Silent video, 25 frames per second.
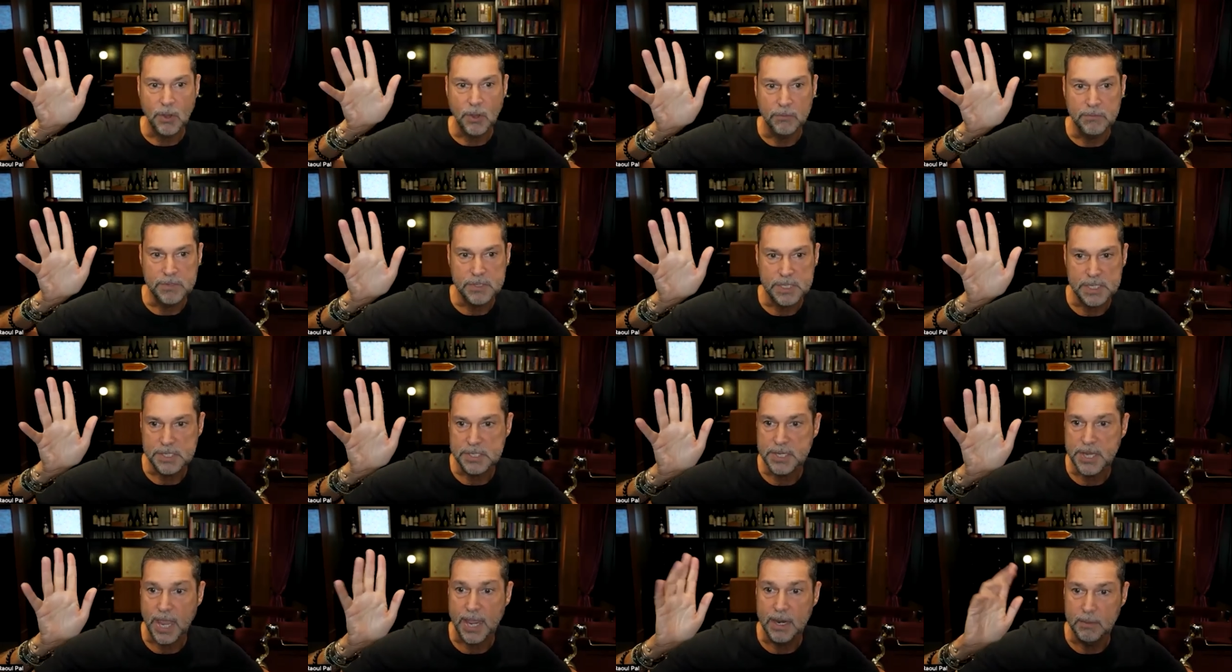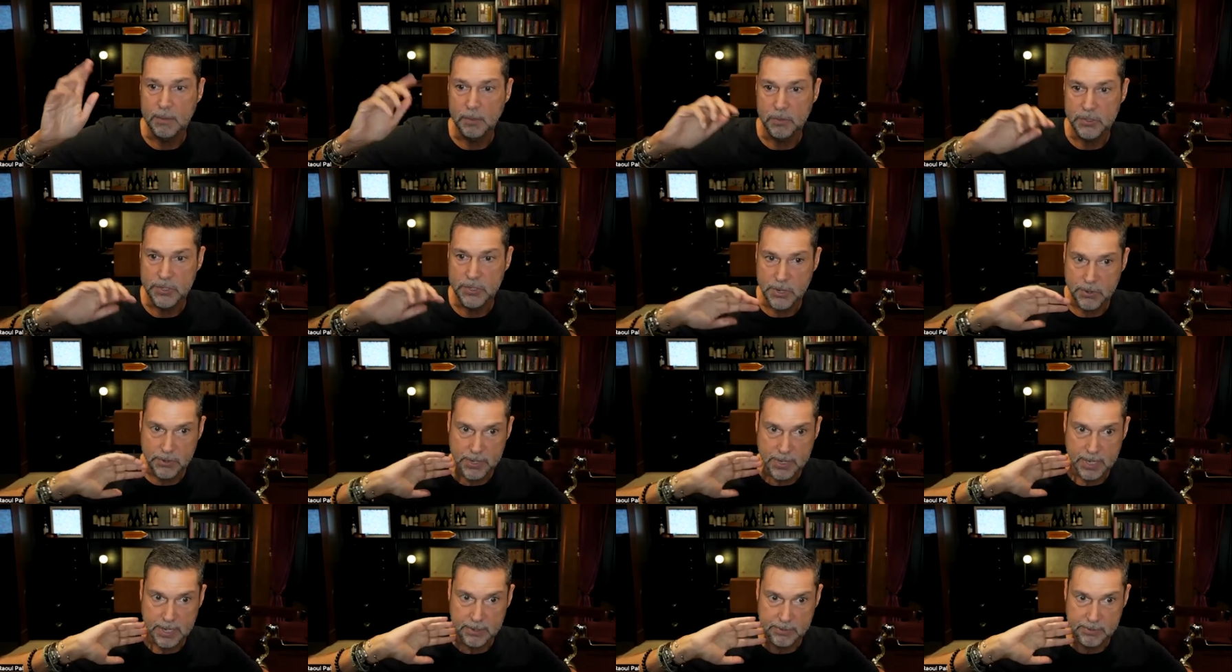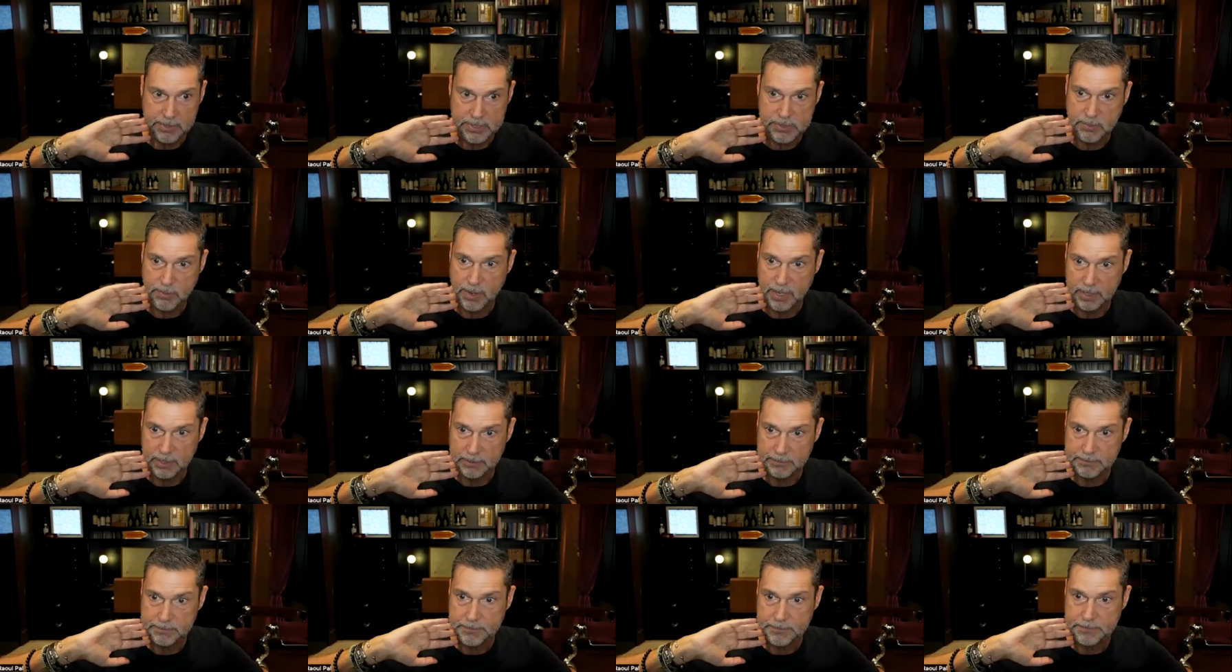obviously scalable nuclear as well.